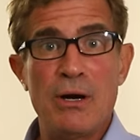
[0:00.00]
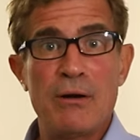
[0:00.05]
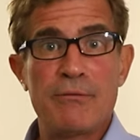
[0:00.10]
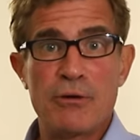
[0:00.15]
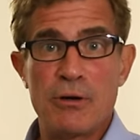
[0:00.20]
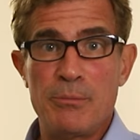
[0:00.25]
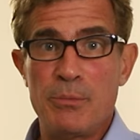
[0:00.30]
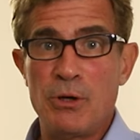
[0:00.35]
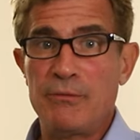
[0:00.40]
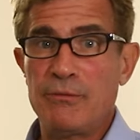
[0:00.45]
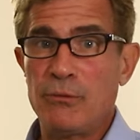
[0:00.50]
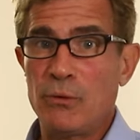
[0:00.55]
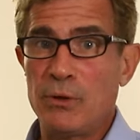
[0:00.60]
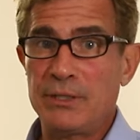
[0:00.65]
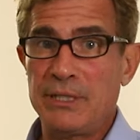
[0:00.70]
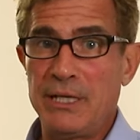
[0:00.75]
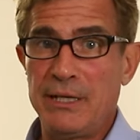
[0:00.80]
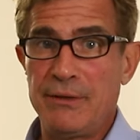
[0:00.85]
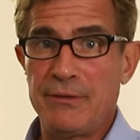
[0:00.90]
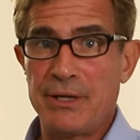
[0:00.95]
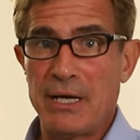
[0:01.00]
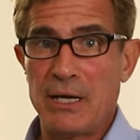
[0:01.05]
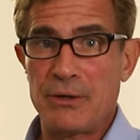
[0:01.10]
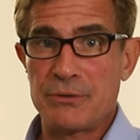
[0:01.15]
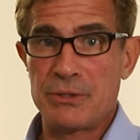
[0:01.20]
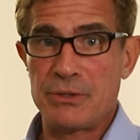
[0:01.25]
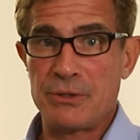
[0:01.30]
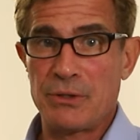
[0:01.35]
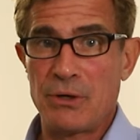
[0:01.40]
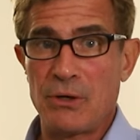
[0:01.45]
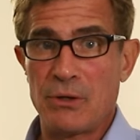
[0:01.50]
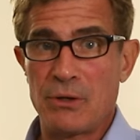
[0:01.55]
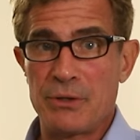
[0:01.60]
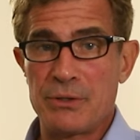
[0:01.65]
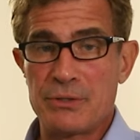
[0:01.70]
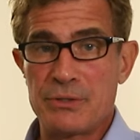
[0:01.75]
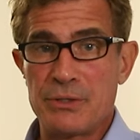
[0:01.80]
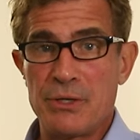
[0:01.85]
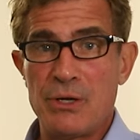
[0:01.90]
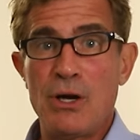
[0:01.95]
for about
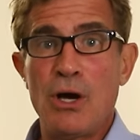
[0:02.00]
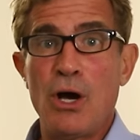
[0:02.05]
$14,000.